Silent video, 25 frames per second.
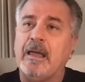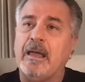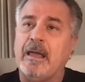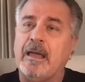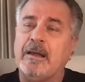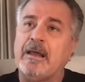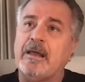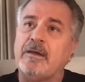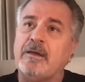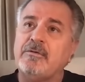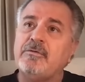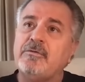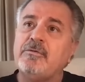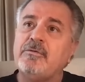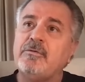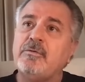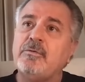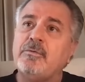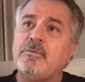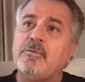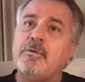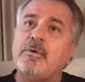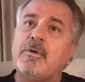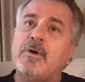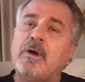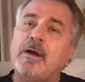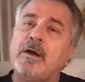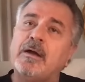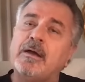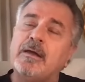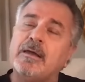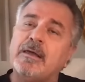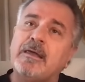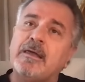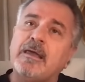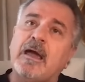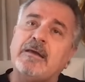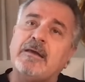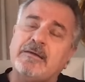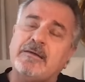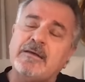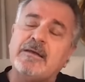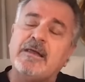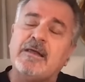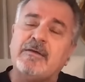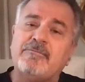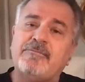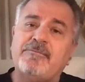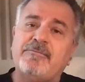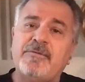and I do, I
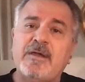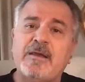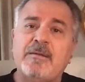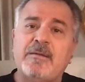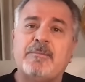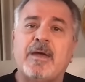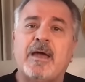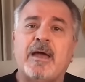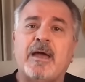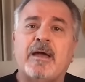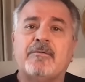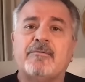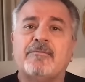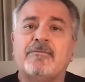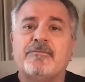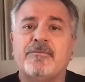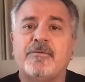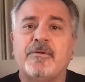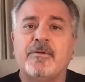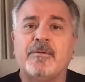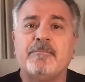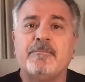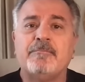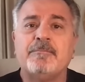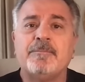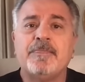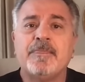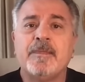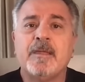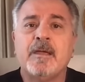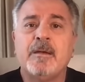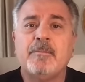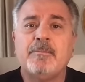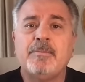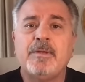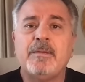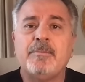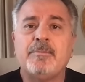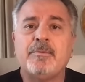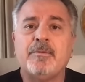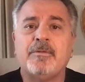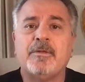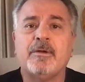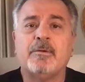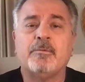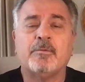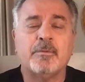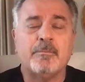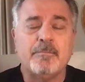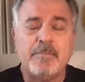did get feedback from people
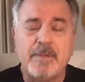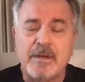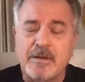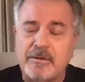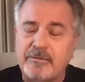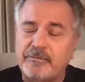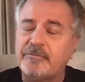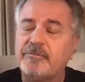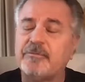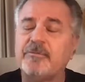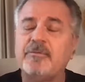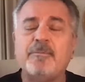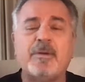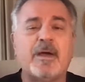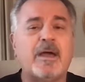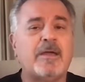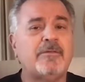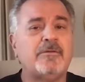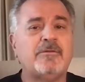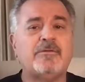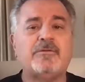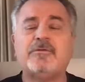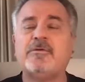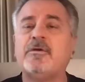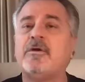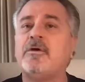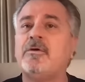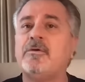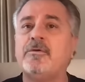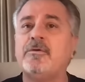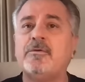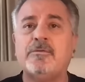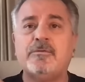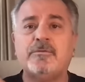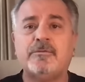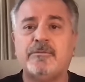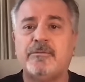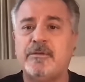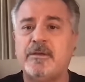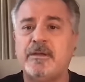that were ministered by the shows.